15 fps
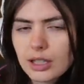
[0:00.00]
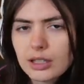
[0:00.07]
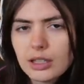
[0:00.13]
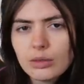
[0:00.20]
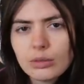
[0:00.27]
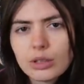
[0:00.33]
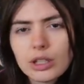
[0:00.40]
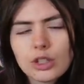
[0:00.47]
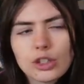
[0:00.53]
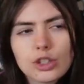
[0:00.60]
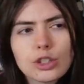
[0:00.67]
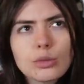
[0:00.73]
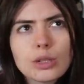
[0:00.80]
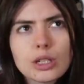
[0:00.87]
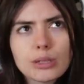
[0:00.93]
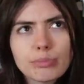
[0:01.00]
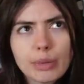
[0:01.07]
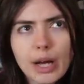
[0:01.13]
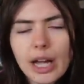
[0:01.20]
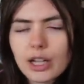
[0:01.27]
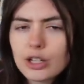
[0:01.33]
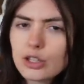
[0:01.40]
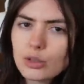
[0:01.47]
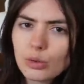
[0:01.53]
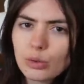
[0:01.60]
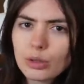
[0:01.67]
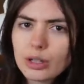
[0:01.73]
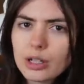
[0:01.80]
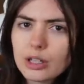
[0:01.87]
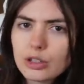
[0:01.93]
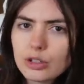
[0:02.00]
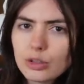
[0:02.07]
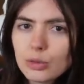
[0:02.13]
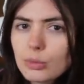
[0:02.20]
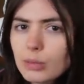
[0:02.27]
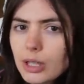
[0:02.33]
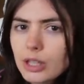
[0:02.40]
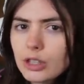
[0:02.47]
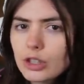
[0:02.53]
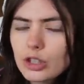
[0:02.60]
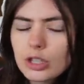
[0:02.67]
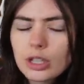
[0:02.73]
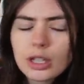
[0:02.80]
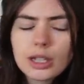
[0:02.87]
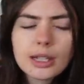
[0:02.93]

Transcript: Didn't really do his backstory too much,